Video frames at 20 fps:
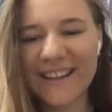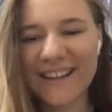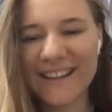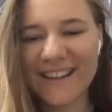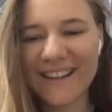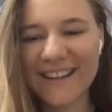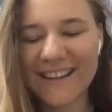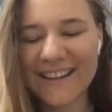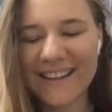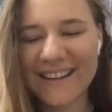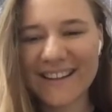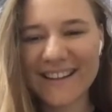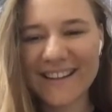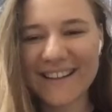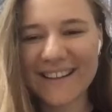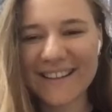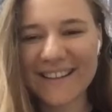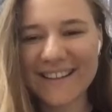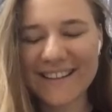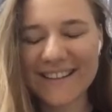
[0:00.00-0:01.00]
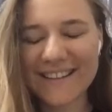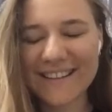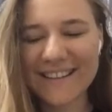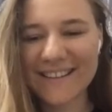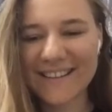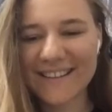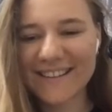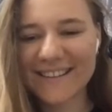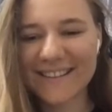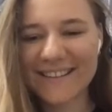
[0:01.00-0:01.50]

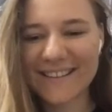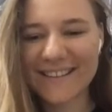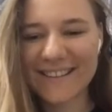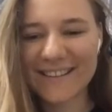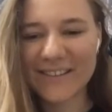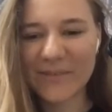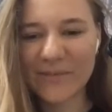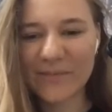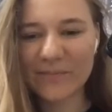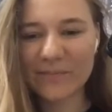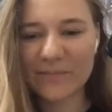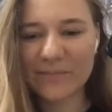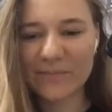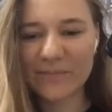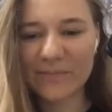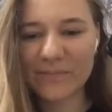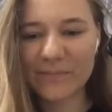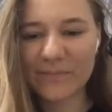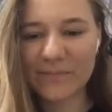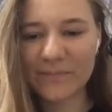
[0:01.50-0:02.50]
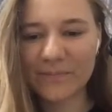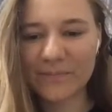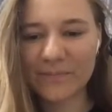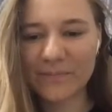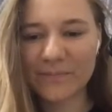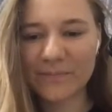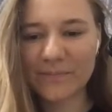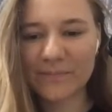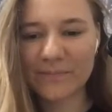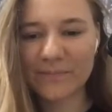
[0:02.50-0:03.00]

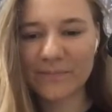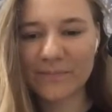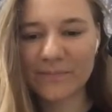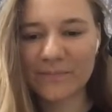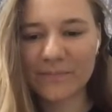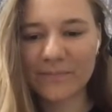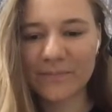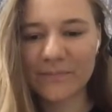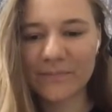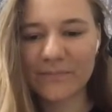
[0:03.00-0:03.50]
The person shown says nothing.